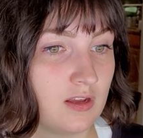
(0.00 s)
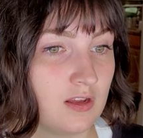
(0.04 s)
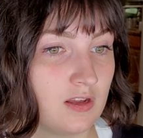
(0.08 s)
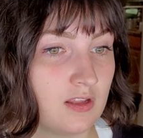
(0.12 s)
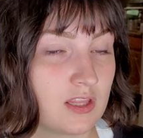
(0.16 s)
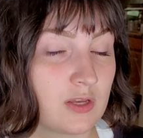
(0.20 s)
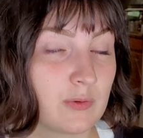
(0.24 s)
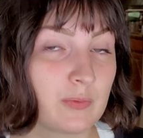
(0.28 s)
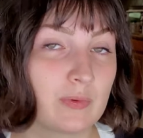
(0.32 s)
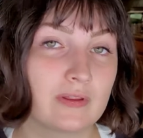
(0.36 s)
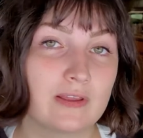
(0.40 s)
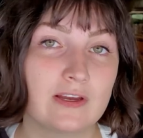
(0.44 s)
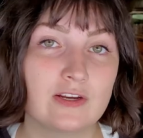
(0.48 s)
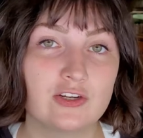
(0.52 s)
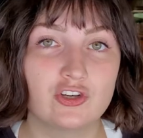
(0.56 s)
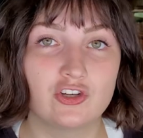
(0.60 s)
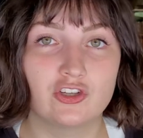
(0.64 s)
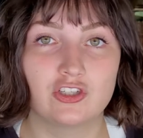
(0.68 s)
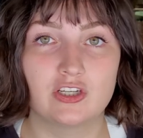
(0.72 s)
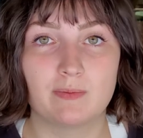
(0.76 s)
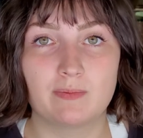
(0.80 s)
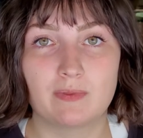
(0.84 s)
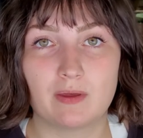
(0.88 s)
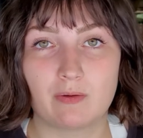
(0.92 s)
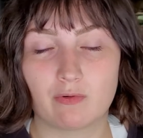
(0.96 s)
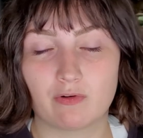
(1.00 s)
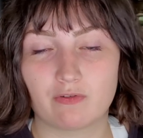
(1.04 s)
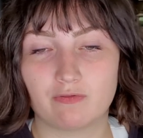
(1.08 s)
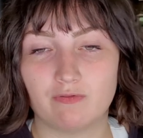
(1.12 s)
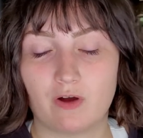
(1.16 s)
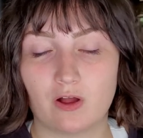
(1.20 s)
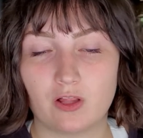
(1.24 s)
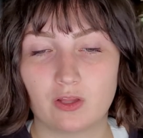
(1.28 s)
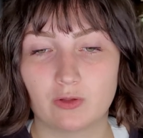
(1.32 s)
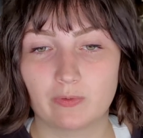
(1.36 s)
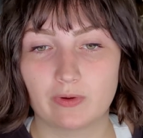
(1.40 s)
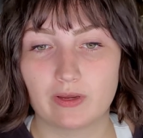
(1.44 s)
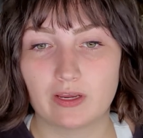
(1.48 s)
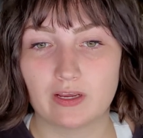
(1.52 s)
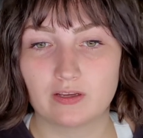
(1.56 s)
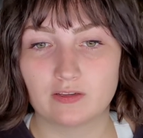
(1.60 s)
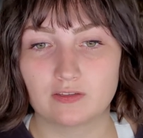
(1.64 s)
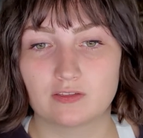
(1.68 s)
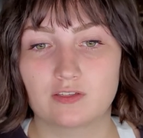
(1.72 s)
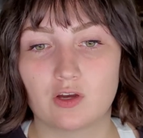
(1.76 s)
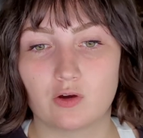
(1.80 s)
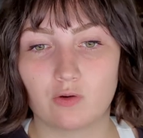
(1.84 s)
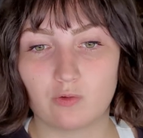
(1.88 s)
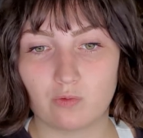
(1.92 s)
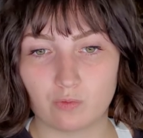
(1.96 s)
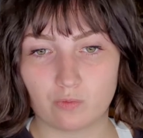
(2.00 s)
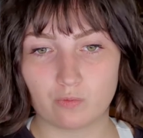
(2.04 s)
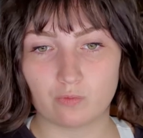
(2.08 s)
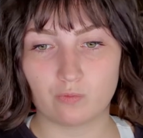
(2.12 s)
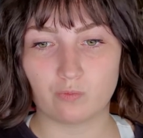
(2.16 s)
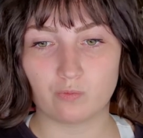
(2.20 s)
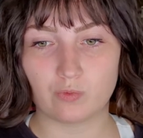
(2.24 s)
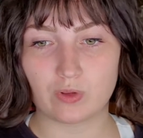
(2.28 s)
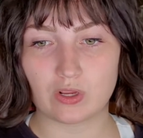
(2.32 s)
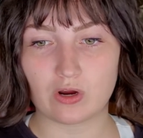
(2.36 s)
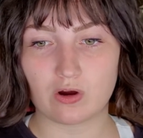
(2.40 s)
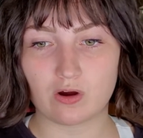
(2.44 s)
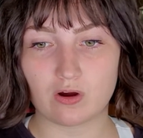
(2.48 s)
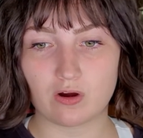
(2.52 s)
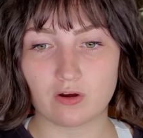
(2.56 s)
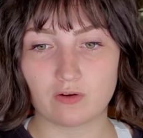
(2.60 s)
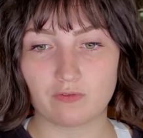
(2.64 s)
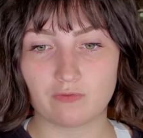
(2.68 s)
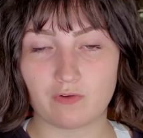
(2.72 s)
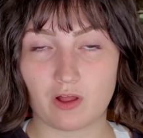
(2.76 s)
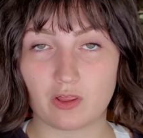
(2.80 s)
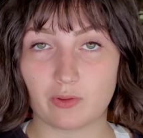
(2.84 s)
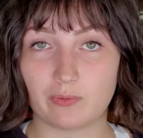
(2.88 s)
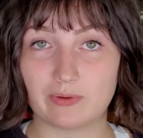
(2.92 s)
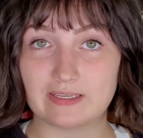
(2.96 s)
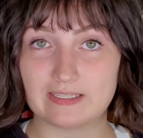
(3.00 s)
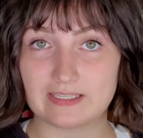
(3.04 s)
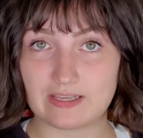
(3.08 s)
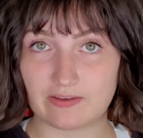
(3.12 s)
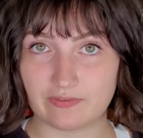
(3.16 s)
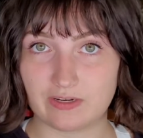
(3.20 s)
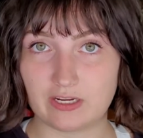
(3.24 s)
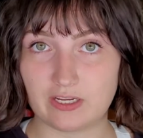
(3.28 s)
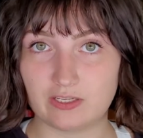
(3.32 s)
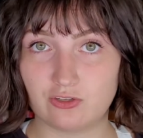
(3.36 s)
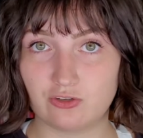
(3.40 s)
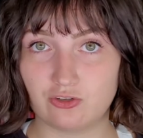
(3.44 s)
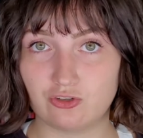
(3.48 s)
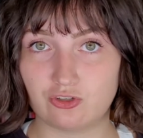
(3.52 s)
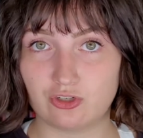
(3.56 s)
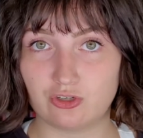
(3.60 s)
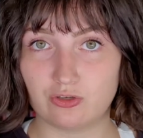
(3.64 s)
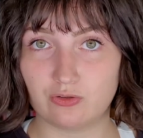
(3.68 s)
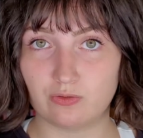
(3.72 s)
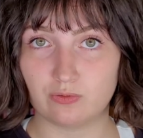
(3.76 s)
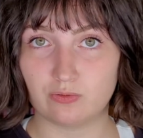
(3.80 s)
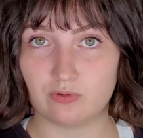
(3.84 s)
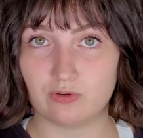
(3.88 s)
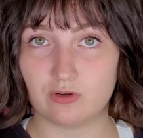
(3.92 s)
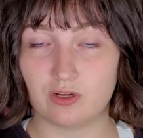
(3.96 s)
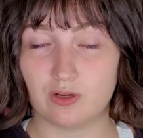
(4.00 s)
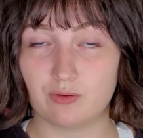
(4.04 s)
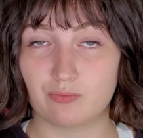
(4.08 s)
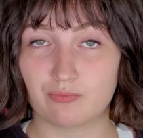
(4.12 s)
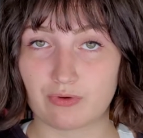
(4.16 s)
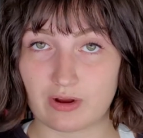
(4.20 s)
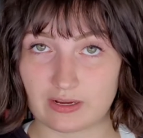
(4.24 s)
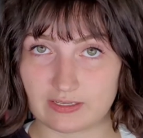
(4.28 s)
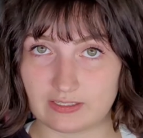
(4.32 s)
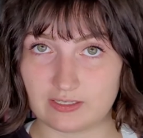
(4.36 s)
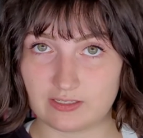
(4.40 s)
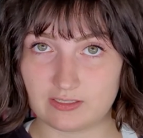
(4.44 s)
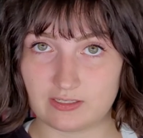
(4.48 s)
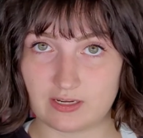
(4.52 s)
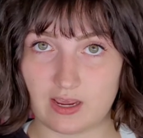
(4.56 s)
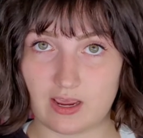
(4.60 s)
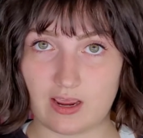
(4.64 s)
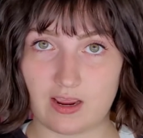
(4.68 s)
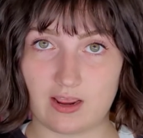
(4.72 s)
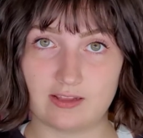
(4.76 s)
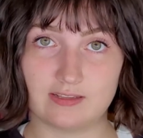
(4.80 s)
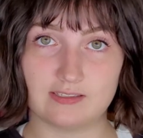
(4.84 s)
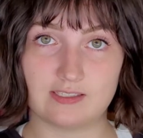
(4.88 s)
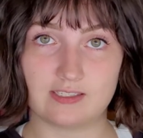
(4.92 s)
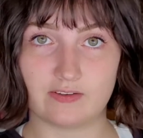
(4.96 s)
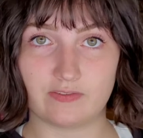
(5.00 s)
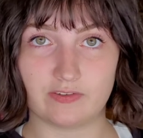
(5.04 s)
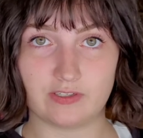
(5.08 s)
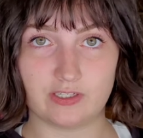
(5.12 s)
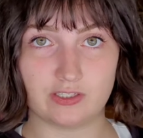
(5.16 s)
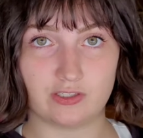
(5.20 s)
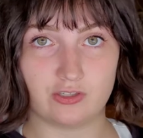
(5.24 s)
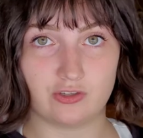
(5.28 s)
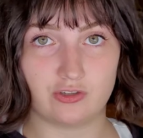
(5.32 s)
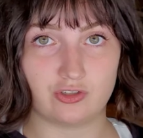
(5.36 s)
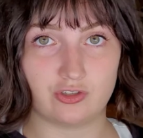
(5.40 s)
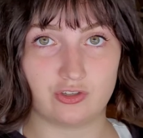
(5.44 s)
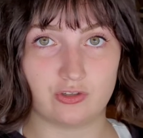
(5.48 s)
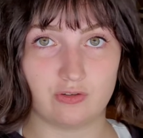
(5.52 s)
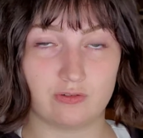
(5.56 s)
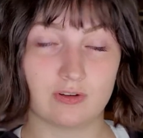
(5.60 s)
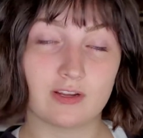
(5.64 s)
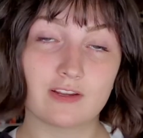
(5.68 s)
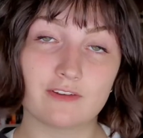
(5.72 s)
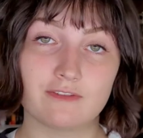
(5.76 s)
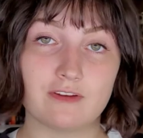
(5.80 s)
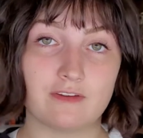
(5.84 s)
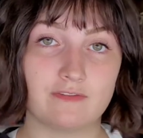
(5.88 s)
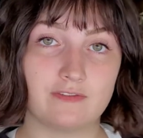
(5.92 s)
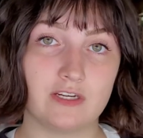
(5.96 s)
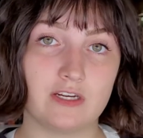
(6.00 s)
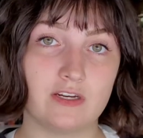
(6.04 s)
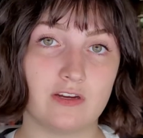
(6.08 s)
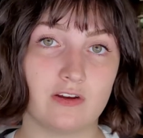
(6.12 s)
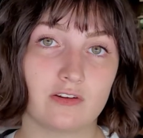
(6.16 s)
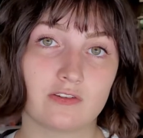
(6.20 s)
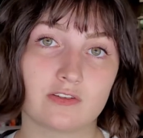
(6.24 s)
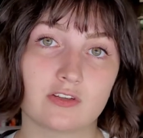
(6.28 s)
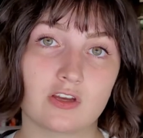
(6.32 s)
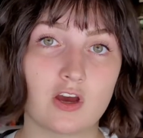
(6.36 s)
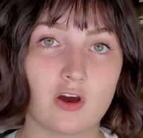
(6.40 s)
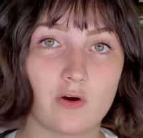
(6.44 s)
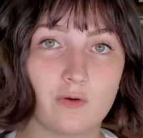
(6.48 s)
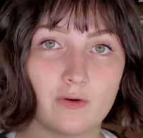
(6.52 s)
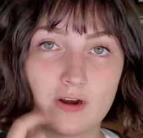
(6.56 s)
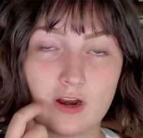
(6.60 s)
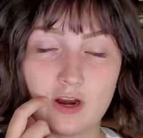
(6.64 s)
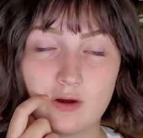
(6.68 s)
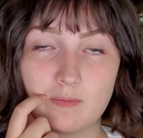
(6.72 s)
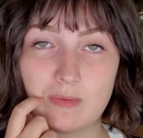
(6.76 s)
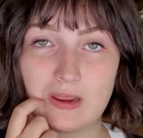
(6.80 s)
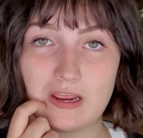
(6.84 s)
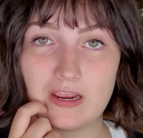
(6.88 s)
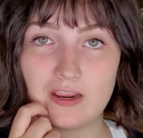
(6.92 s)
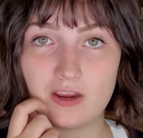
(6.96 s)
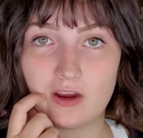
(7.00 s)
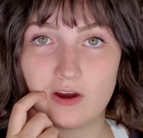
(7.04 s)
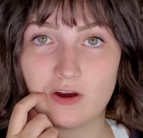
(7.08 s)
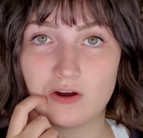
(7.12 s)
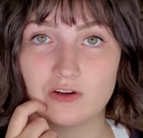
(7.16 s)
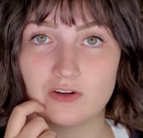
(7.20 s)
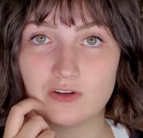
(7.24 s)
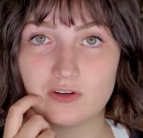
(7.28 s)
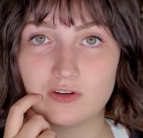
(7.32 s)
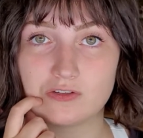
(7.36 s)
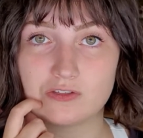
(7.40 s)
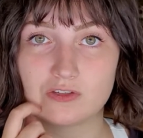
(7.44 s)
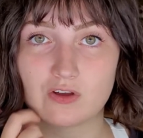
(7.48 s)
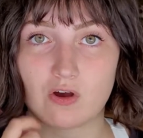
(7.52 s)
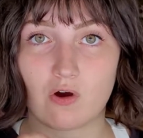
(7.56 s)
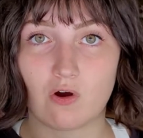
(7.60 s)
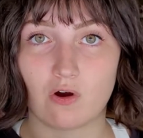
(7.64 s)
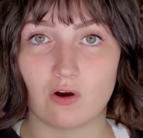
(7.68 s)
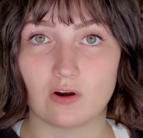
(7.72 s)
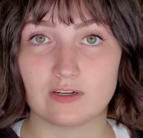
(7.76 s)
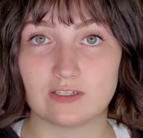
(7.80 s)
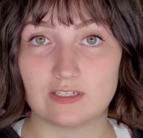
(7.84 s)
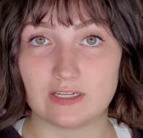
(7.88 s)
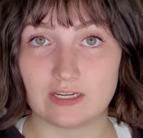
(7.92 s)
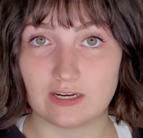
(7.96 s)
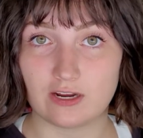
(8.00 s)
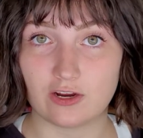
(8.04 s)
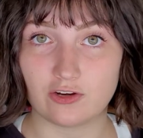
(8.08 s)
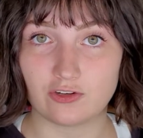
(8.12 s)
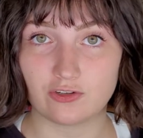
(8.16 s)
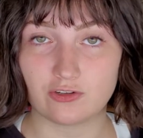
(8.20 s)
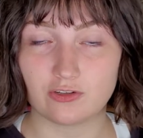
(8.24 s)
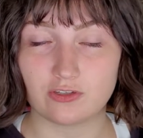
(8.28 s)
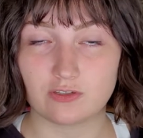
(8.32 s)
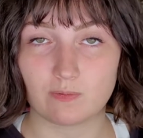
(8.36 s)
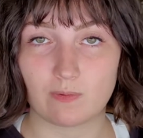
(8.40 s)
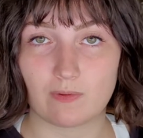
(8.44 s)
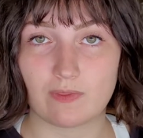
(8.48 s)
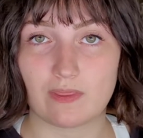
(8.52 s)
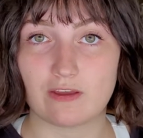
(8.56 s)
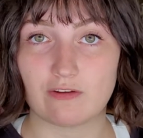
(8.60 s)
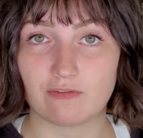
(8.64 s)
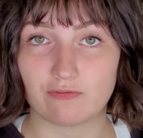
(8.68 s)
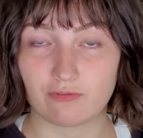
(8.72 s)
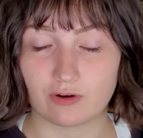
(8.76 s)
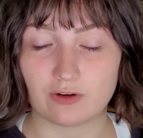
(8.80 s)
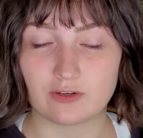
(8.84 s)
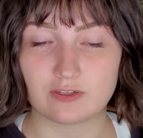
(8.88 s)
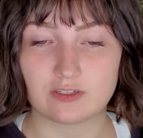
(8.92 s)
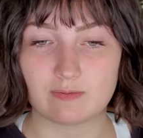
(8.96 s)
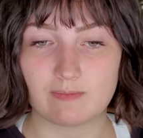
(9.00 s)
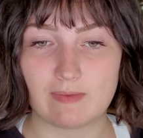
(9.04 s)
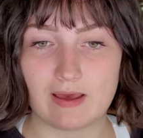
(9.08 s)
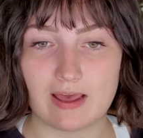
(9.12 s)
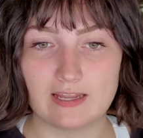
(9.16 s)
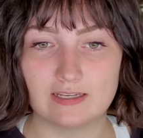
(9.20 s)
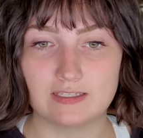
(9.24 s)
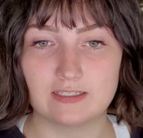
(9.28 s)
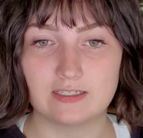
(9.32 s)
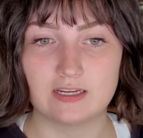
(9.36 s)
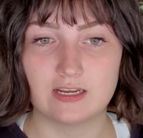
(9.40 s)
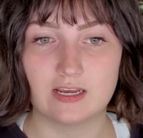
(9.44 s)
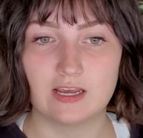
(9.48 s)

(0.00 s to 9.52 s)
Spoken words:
relationship that we're following, so we are following 7 Days in June, present day, and 7 Days in June 15 years ago, when our main characters are teenagers when they first met,